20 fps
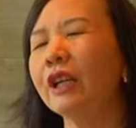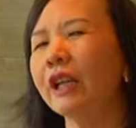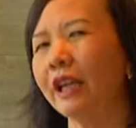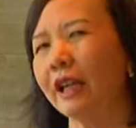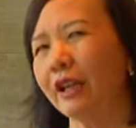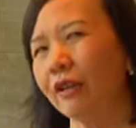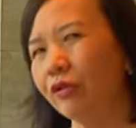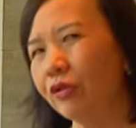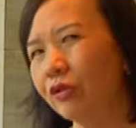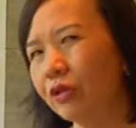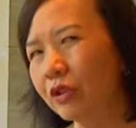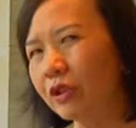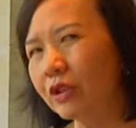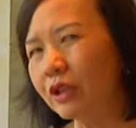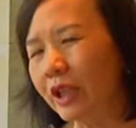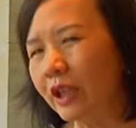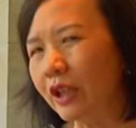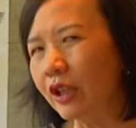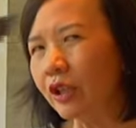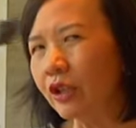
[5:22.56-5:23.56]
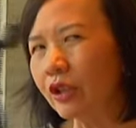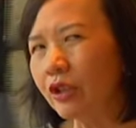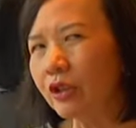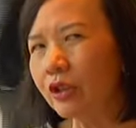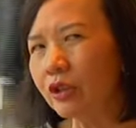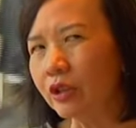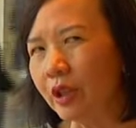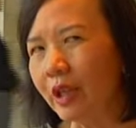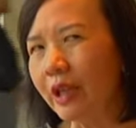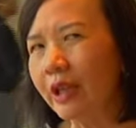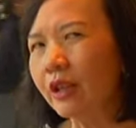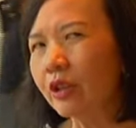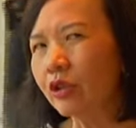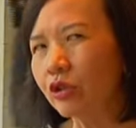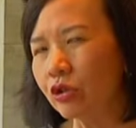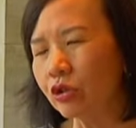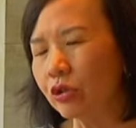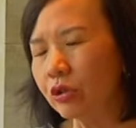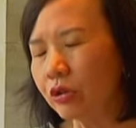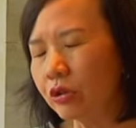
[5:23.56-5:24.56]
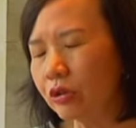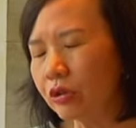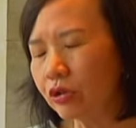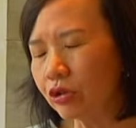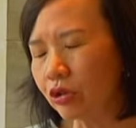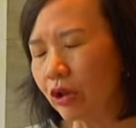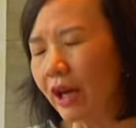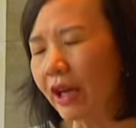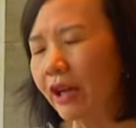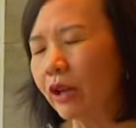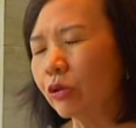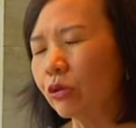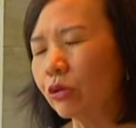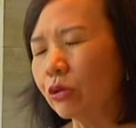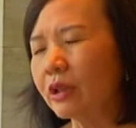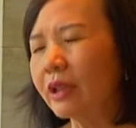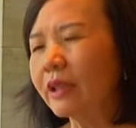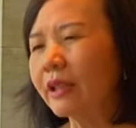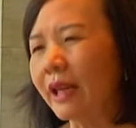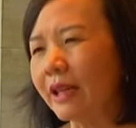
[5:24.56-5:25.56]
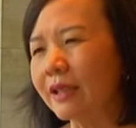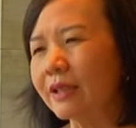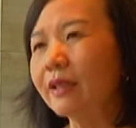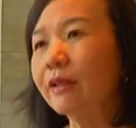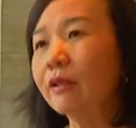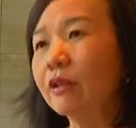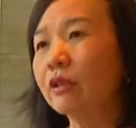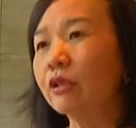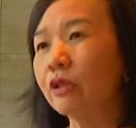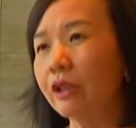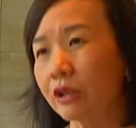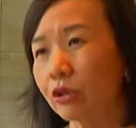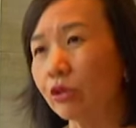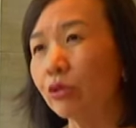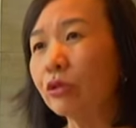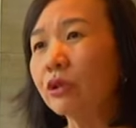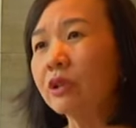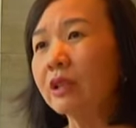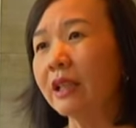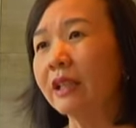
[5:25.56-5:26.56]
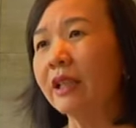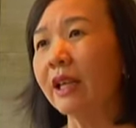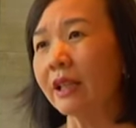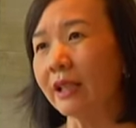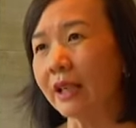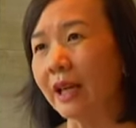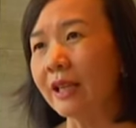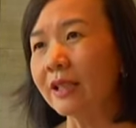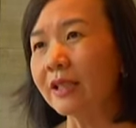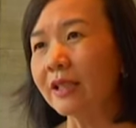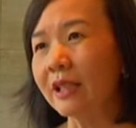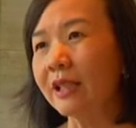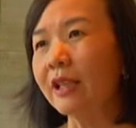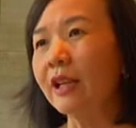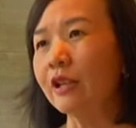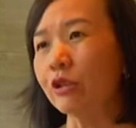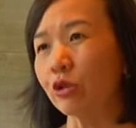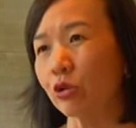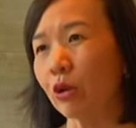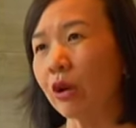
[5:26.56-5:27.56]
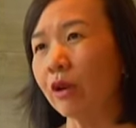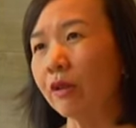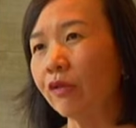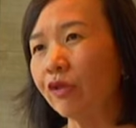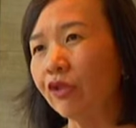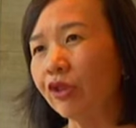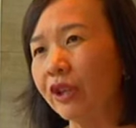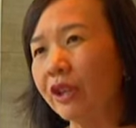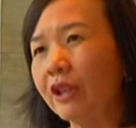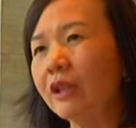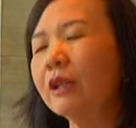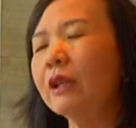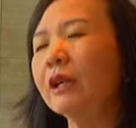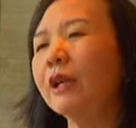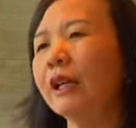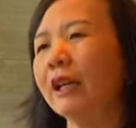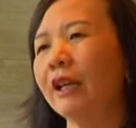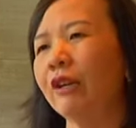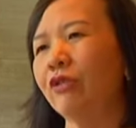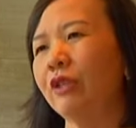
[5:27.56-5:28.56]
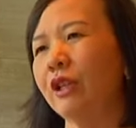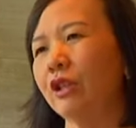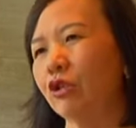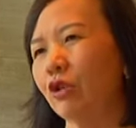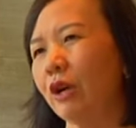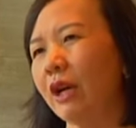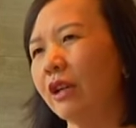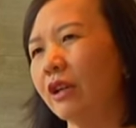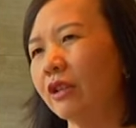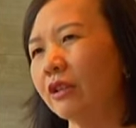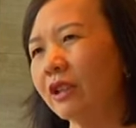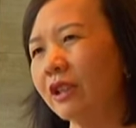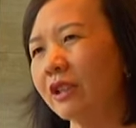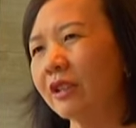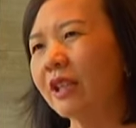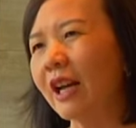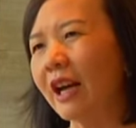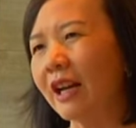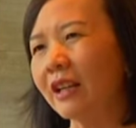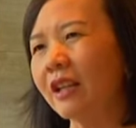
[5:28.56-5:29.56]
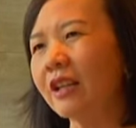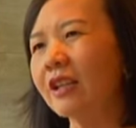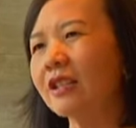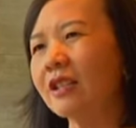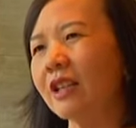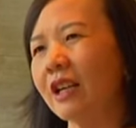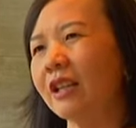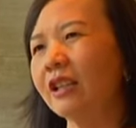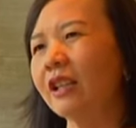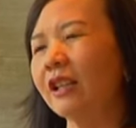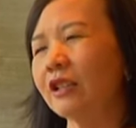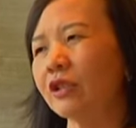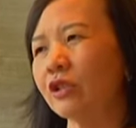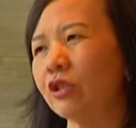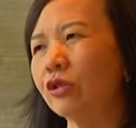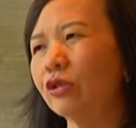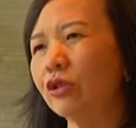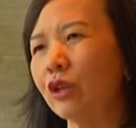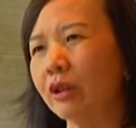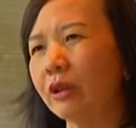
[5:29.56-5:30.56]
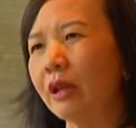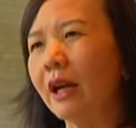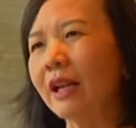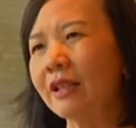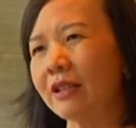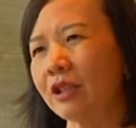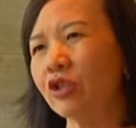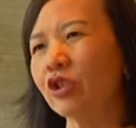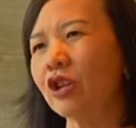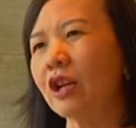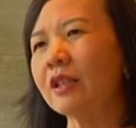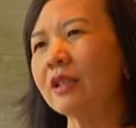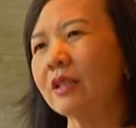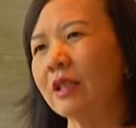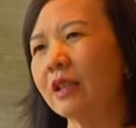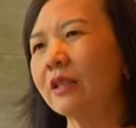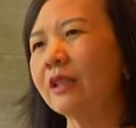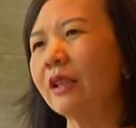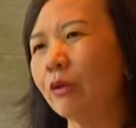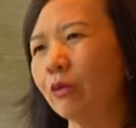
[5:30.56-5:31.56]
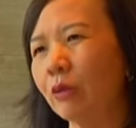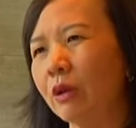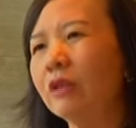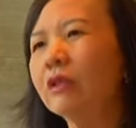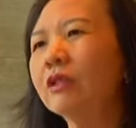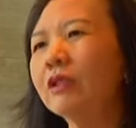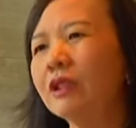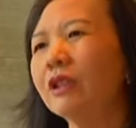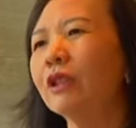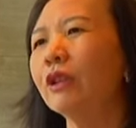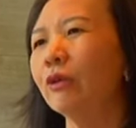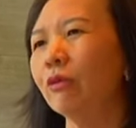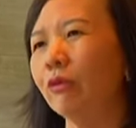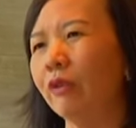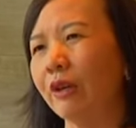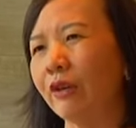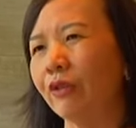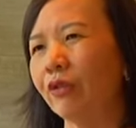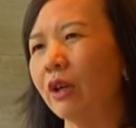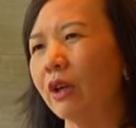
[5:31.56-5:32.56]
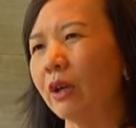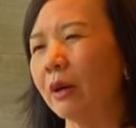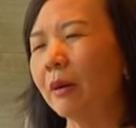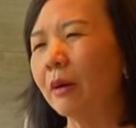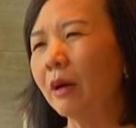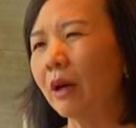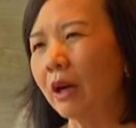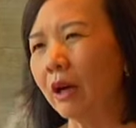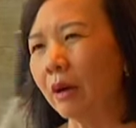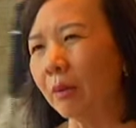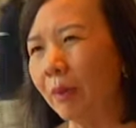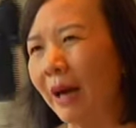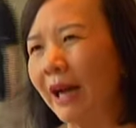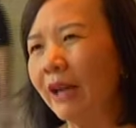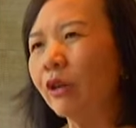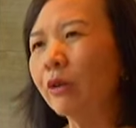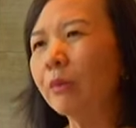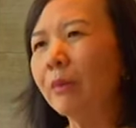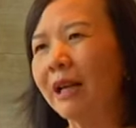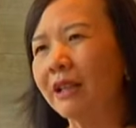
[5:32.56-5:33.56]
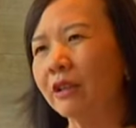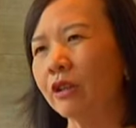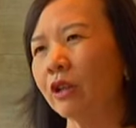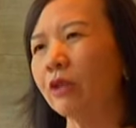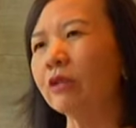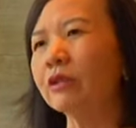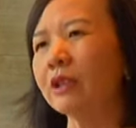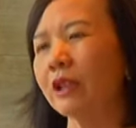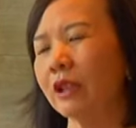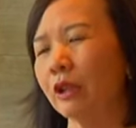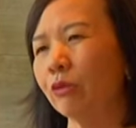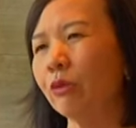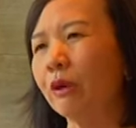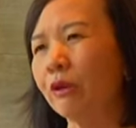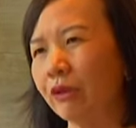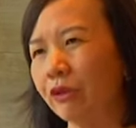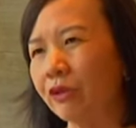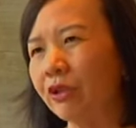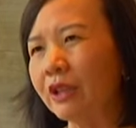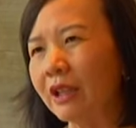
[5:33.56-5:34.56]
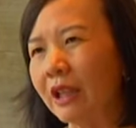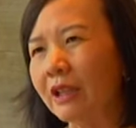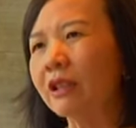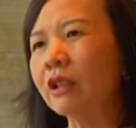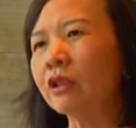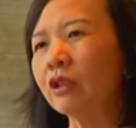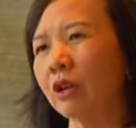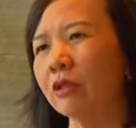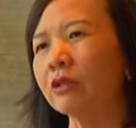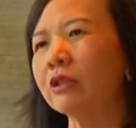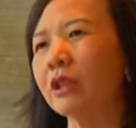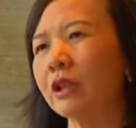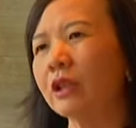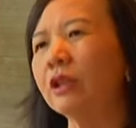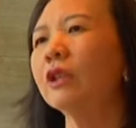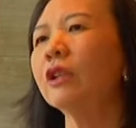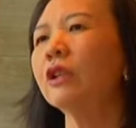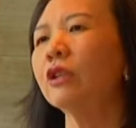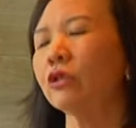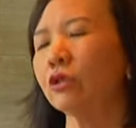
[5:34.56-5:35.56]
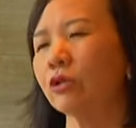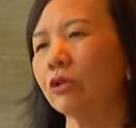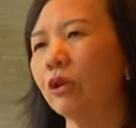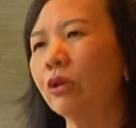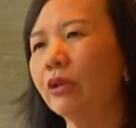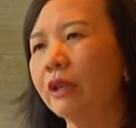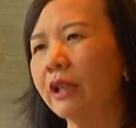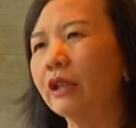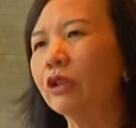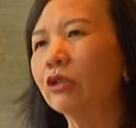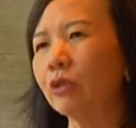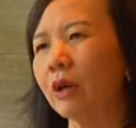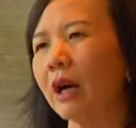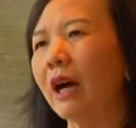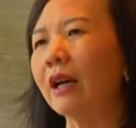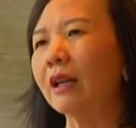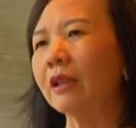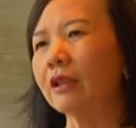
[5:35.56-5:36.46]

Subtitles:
If they try on gluten casein, it's gluten and casein and soy free. If they try on these diets and it's still not, I suggest that they work with a biomed doctor, work with another doctor to look into